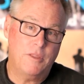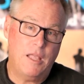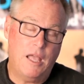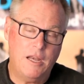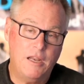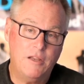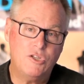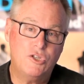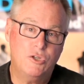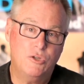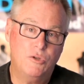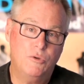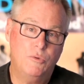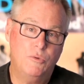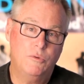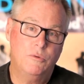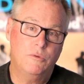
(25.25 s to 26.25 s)
that
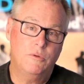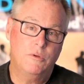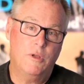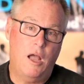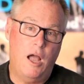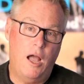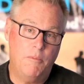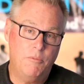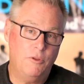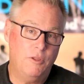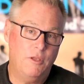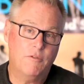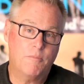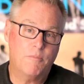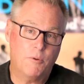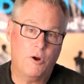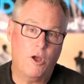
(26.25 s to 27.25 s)
issue, I believe,
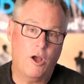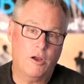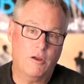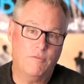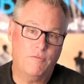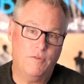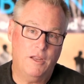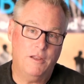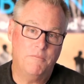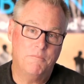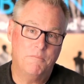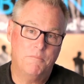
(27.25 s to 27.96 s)
is pornography.